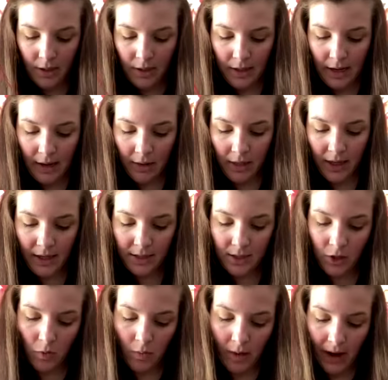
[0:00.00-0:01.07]
Now this
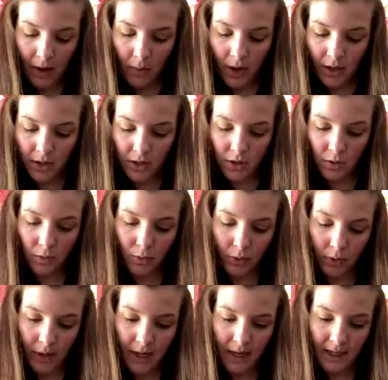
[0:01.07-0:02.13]
you might want to
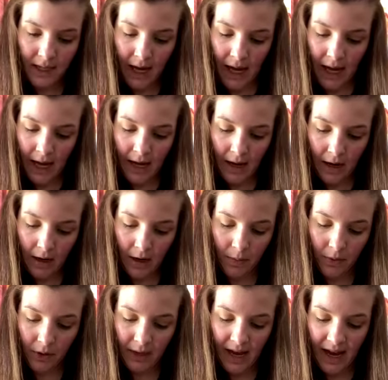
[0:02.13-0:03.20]
pre-tie a
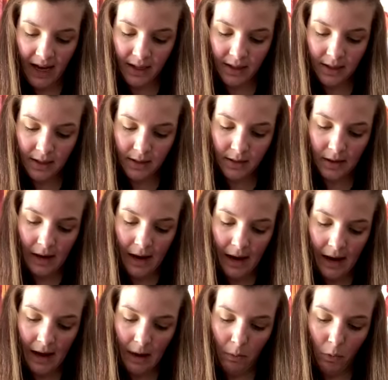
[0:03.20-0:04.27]
couple knots
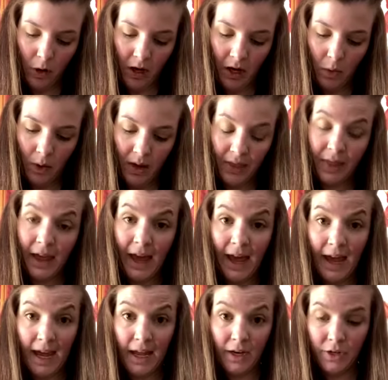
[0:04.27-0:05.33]
where you want the
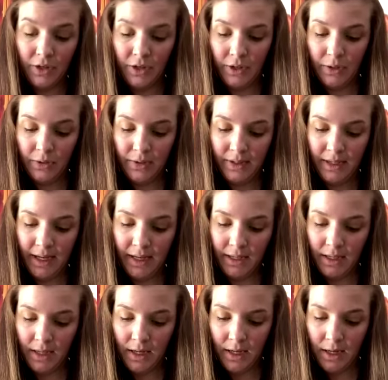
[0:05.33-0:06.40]
head to sit.
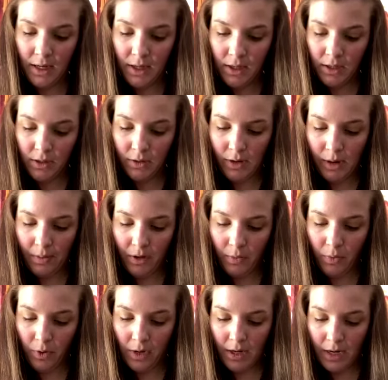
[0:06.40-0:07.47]
So I'm going to
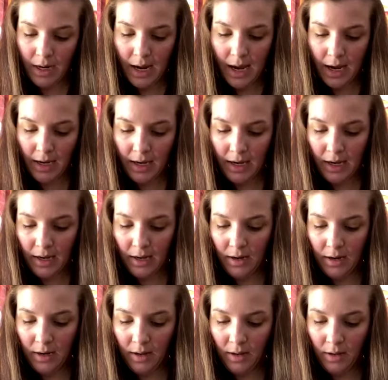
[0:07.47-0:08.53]
put a knot in